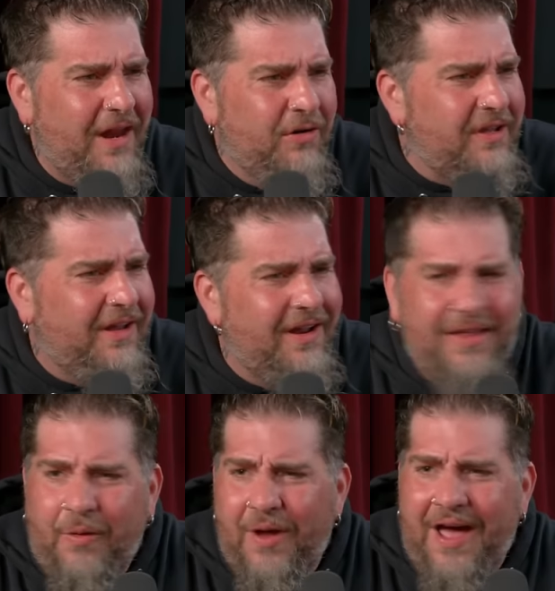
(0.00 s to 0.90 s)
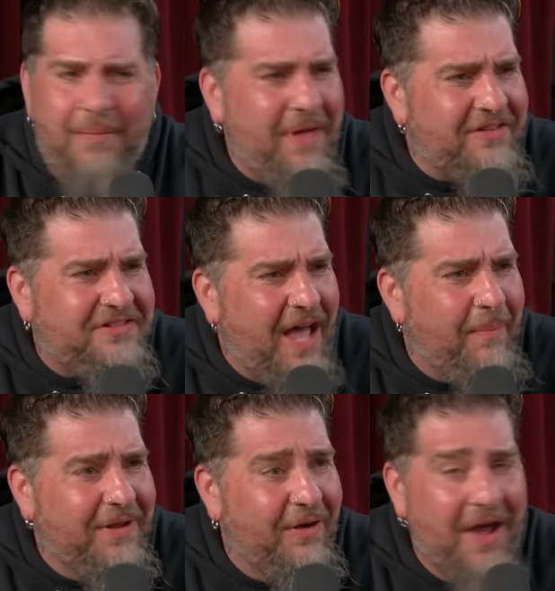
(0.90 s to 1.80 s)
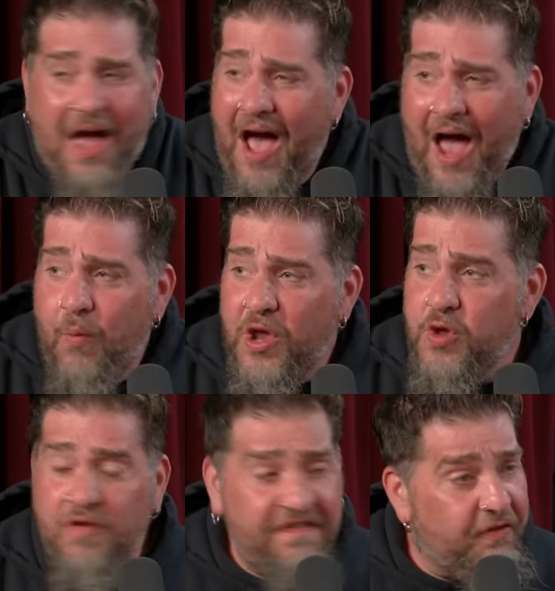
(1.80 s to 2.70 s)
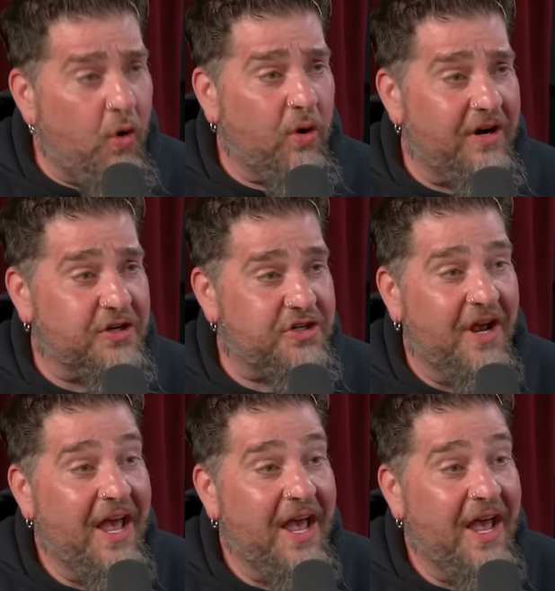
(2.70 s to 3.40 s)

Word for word: don't care. Like, I'm not stopping. So I want you to flourish.